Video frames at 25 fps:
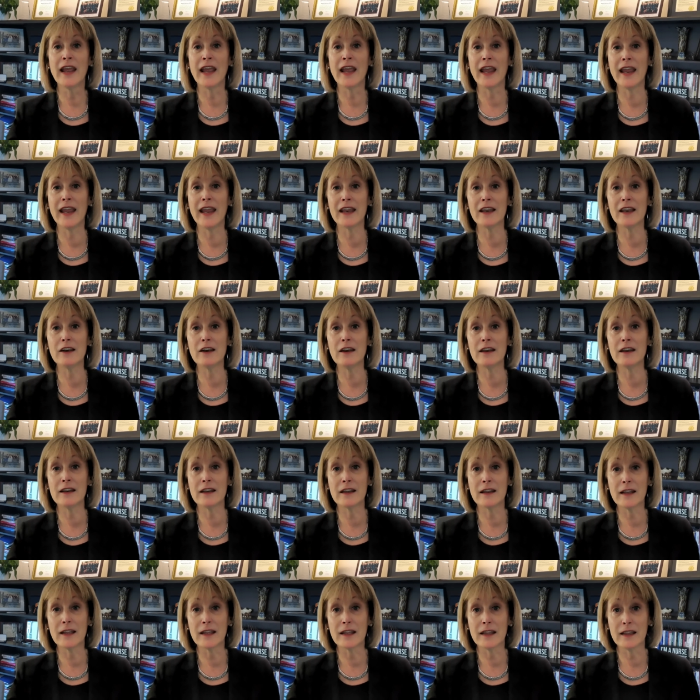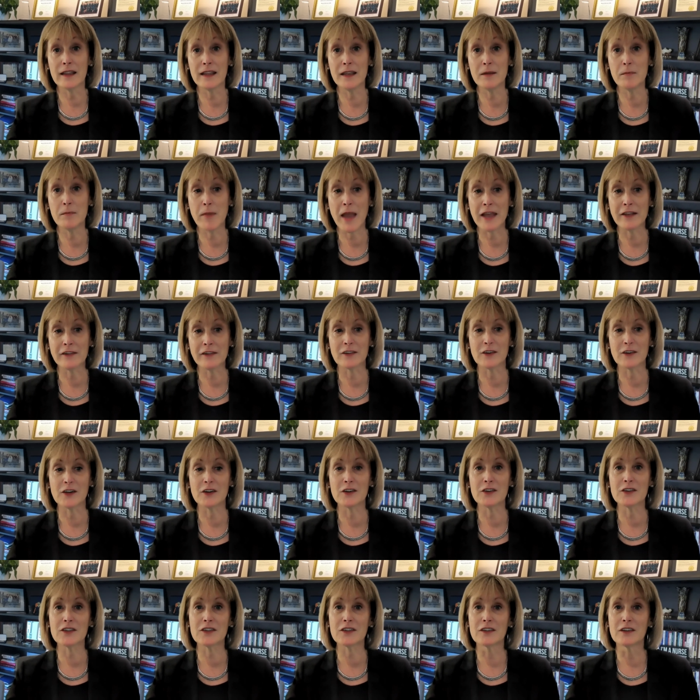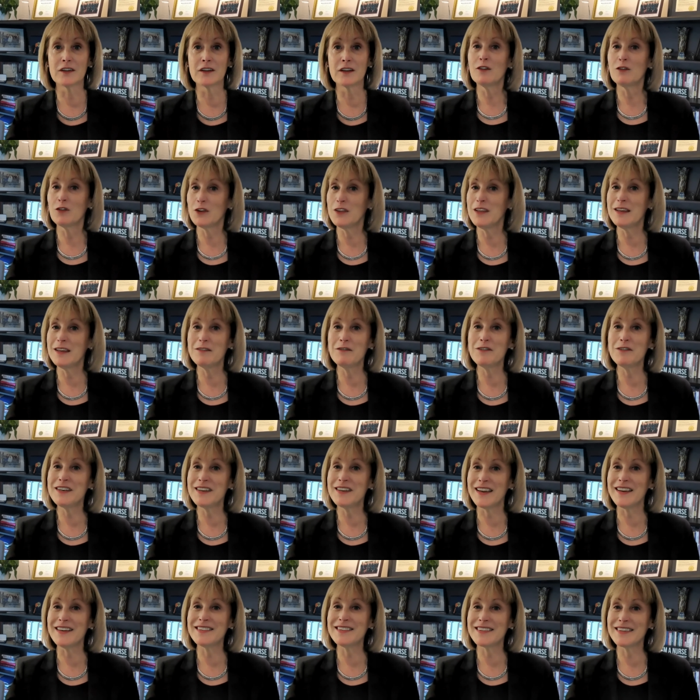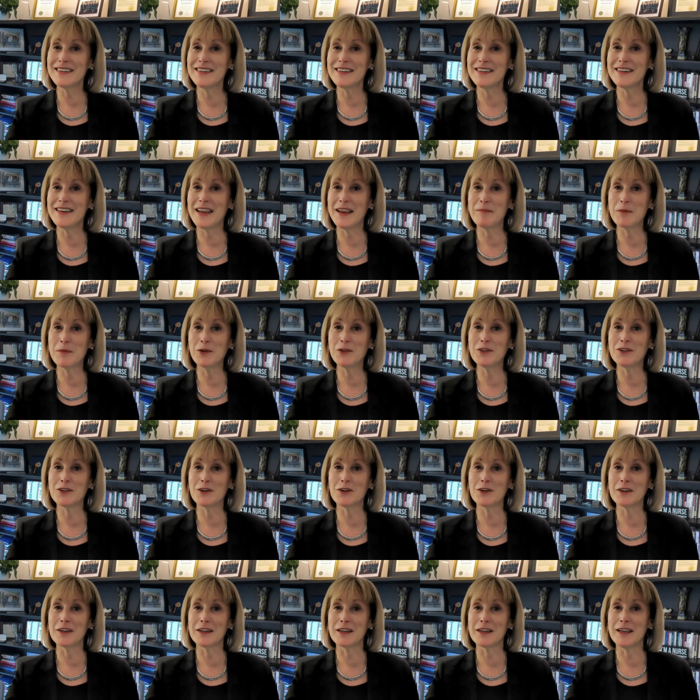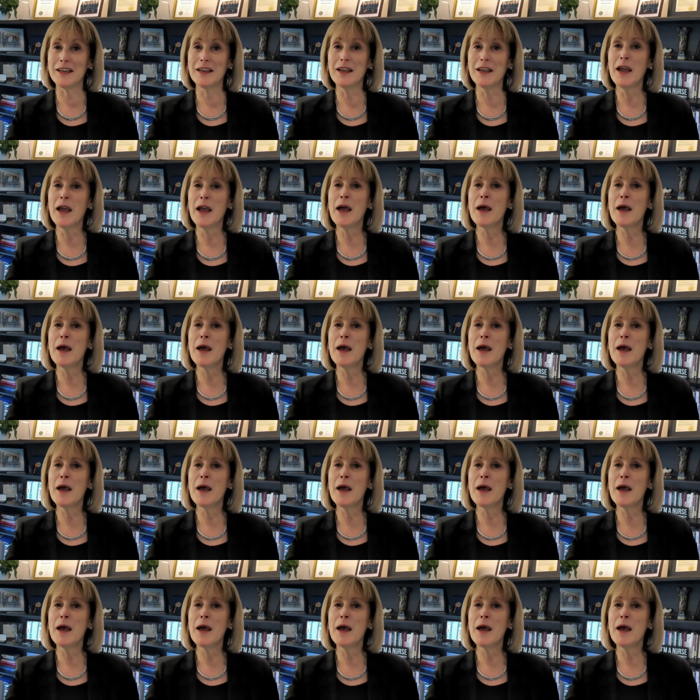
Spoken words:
and the ambassadors for the invitation today, most certainly,